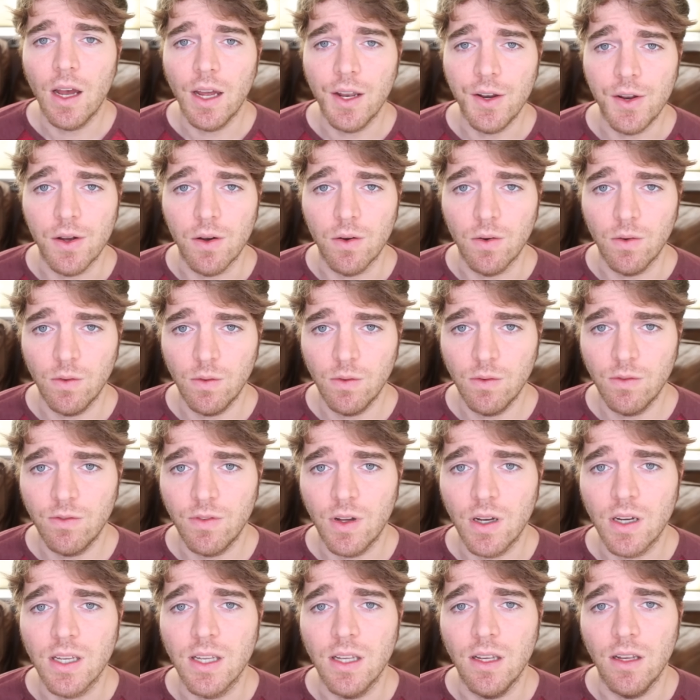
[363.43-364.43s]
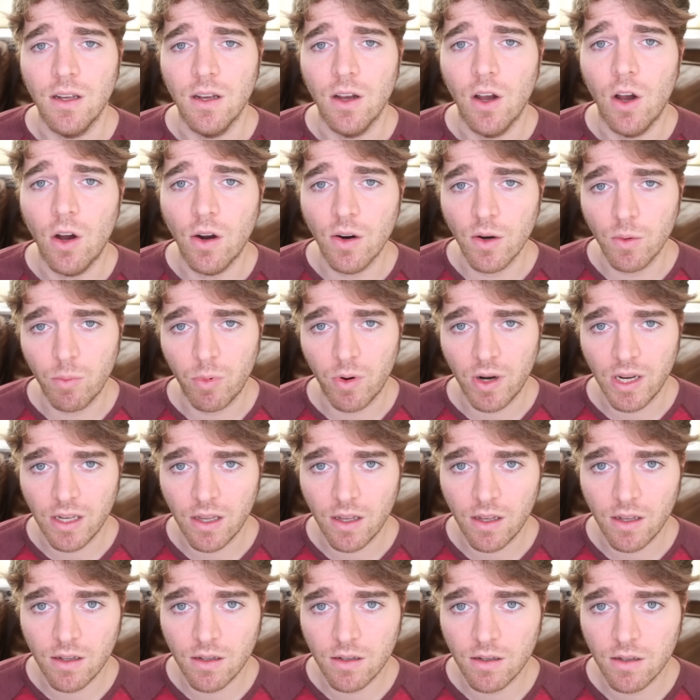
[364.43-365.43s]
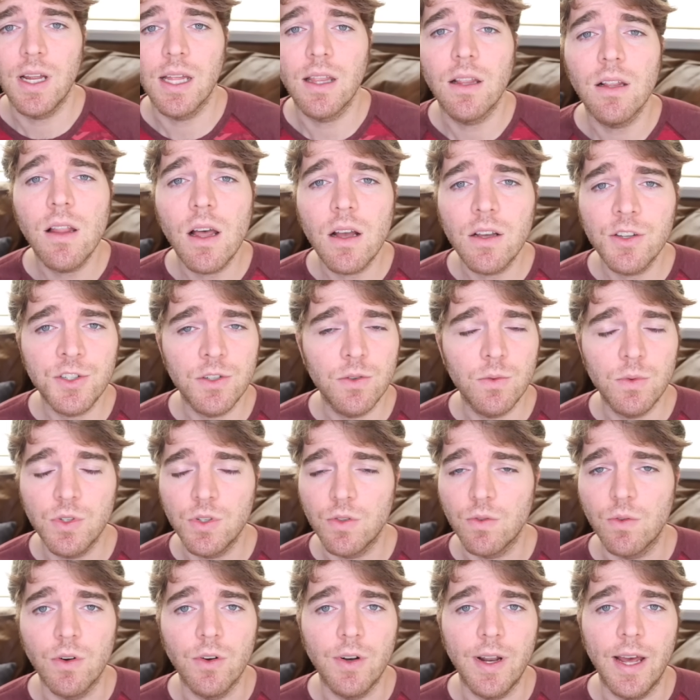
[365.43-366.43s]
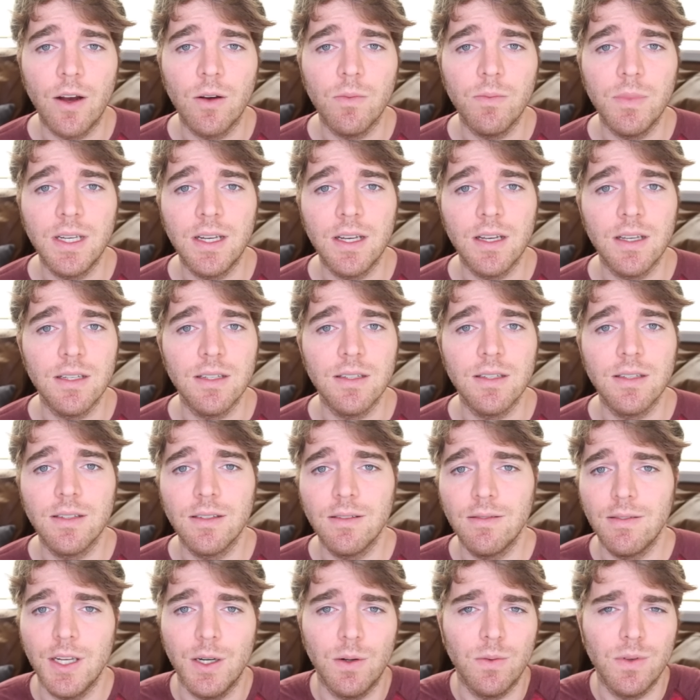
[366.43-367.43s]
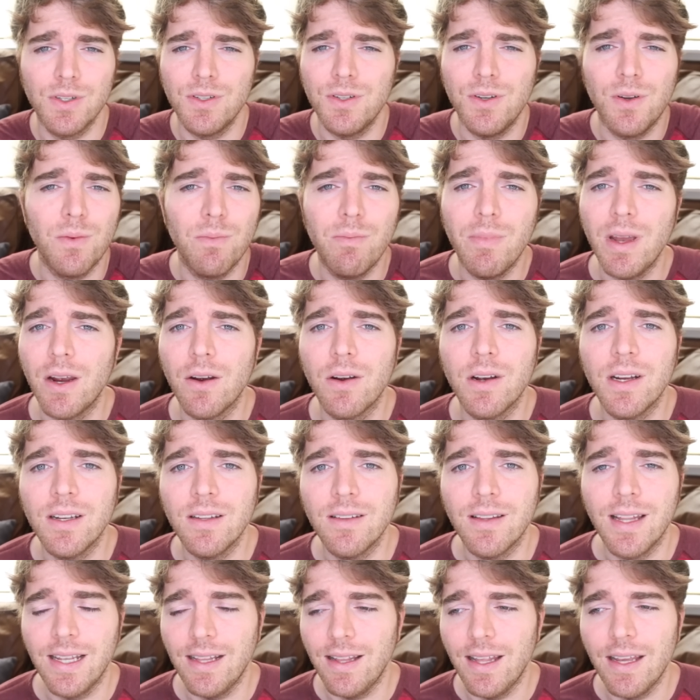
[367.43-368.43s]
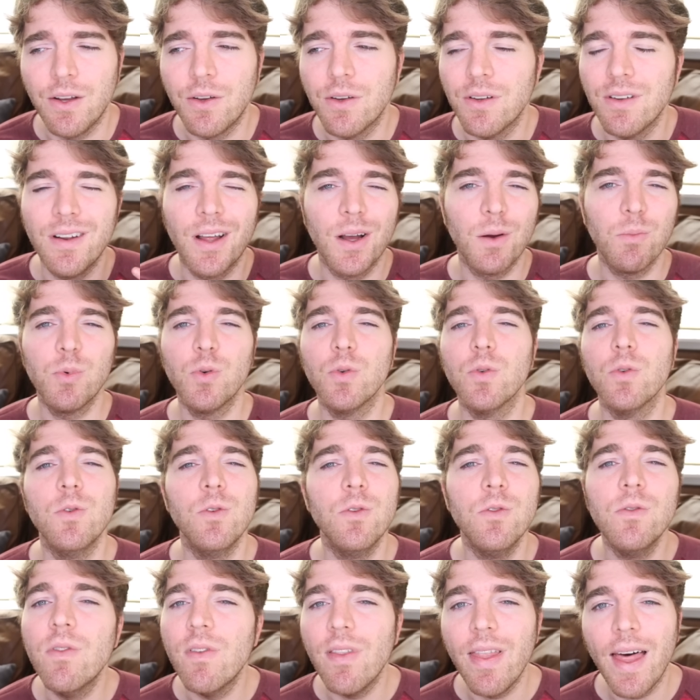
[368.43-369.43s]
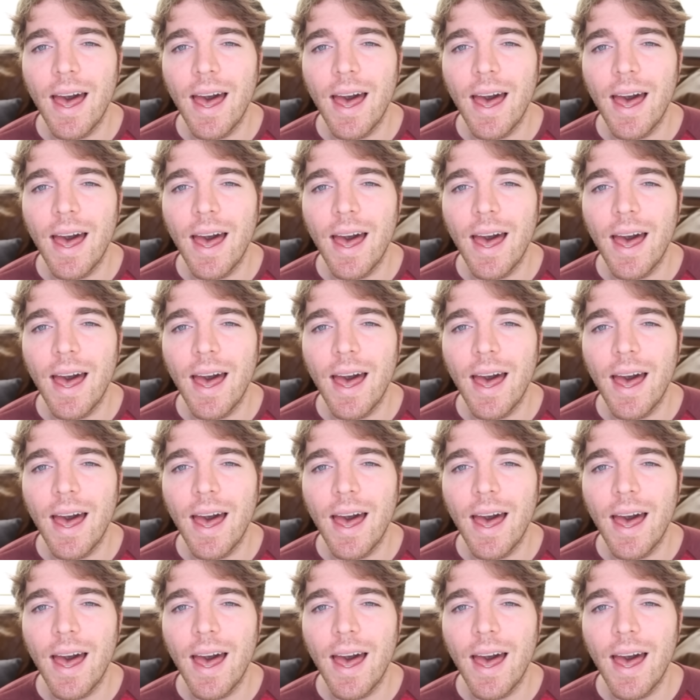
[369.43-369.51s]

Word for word: I know. Fucking heartbreaking. Now, the lawsuit was thrown out because there was no merit, like, they could not prove